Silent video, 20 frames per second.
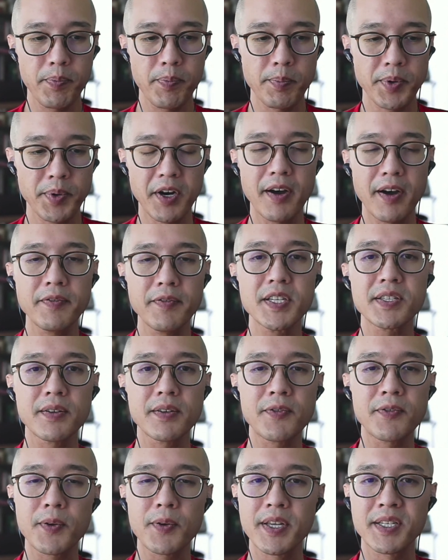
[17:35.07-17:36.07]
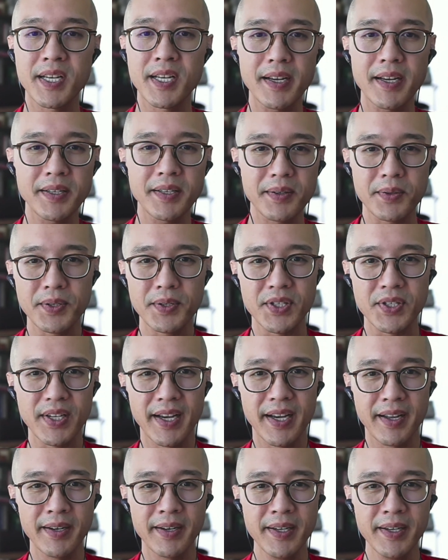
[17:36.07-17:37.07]
But obviously for the technical
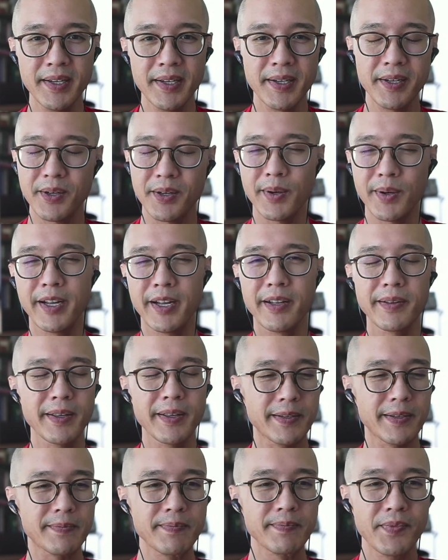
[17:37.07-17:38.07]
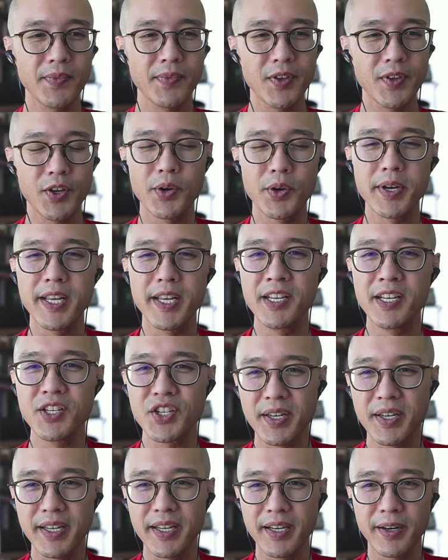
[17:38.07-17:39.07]
side, right, like you're an
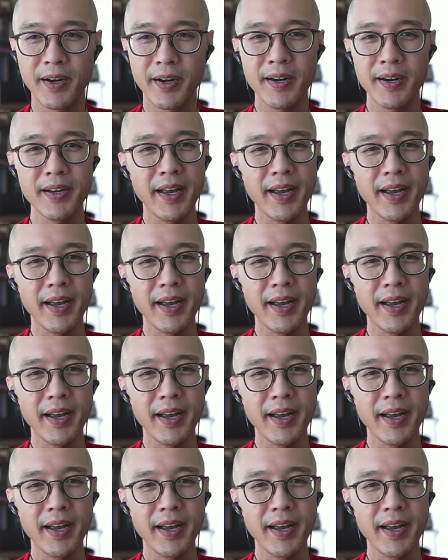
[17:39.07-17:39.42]
engineer.